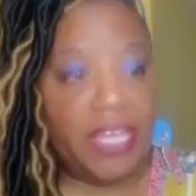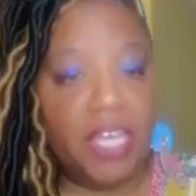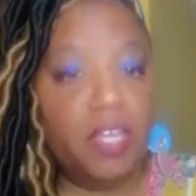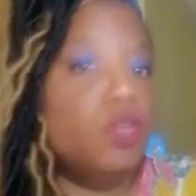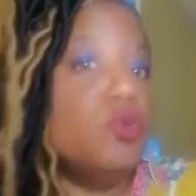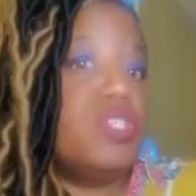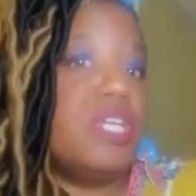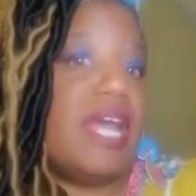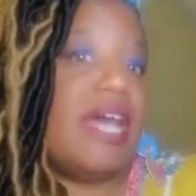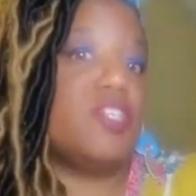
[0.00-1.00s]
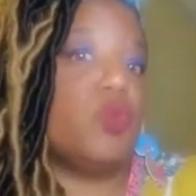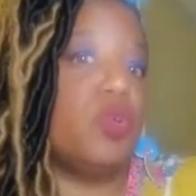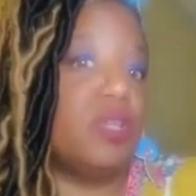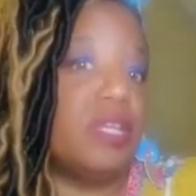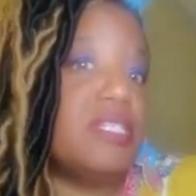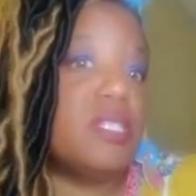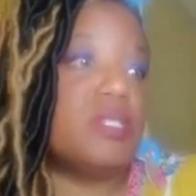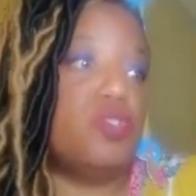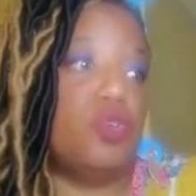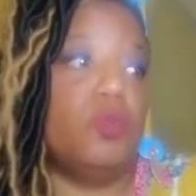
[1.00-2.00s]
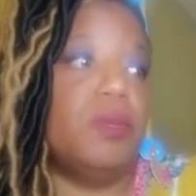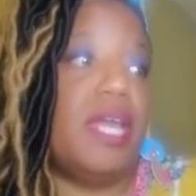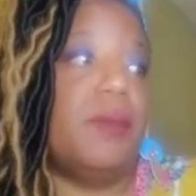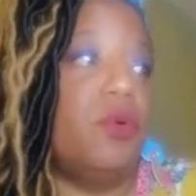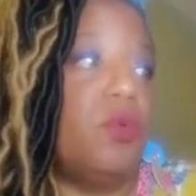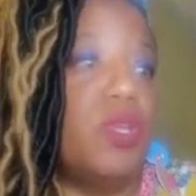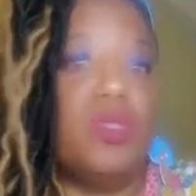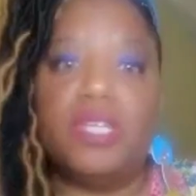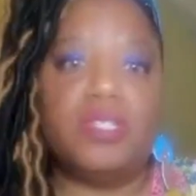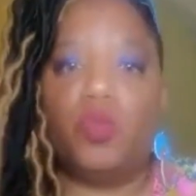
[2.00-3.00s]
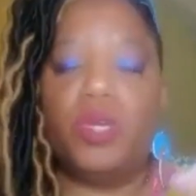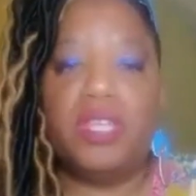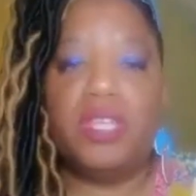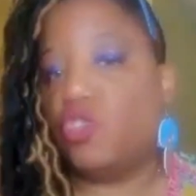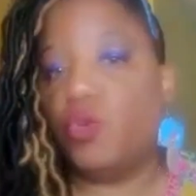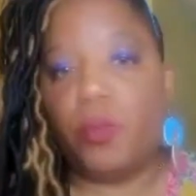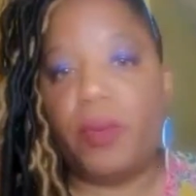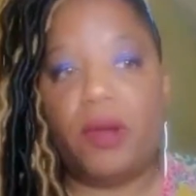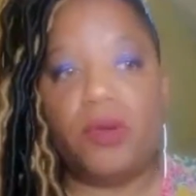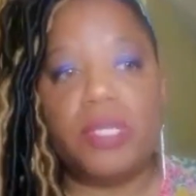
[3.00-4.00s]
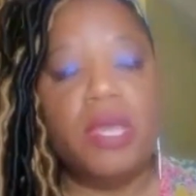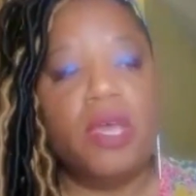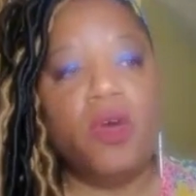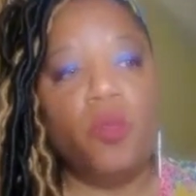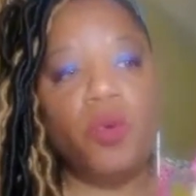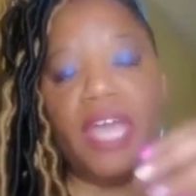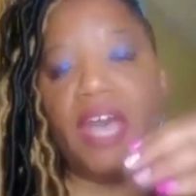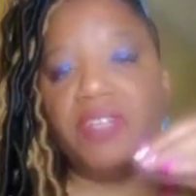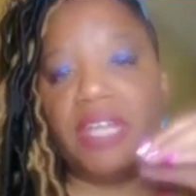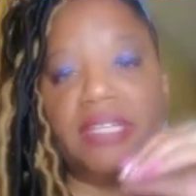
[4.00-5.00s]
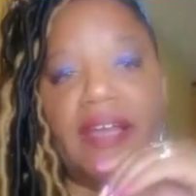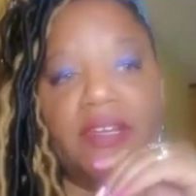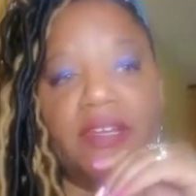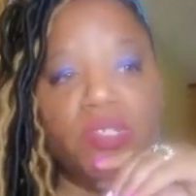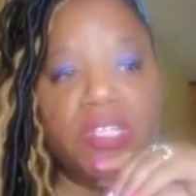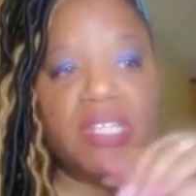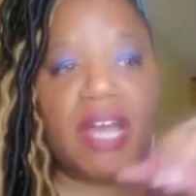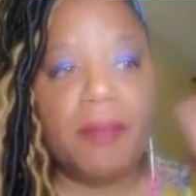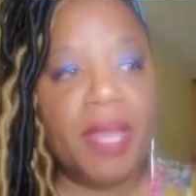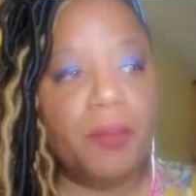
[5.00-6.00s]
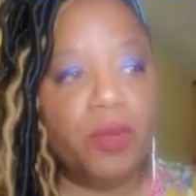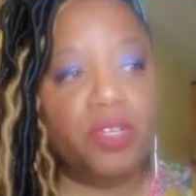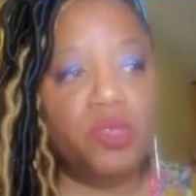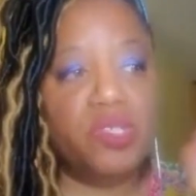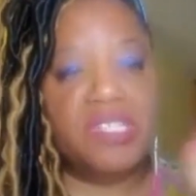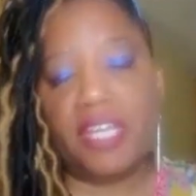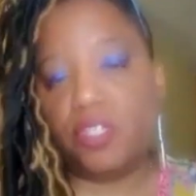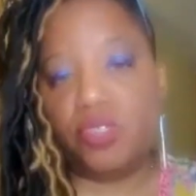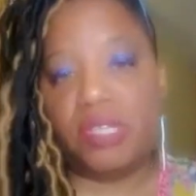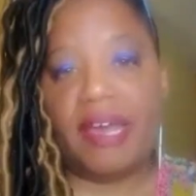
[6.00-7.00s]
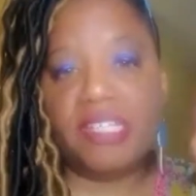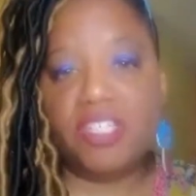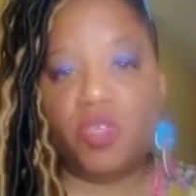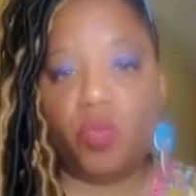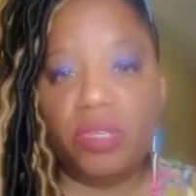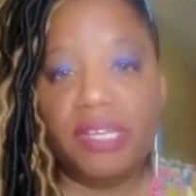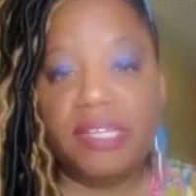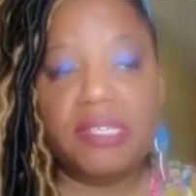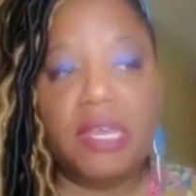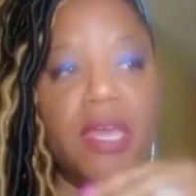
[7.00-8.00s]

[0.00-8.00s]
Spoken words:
he used it as a release to be able, with his superpowers, with having that diagnosis, I'm able to use this exercise as a release.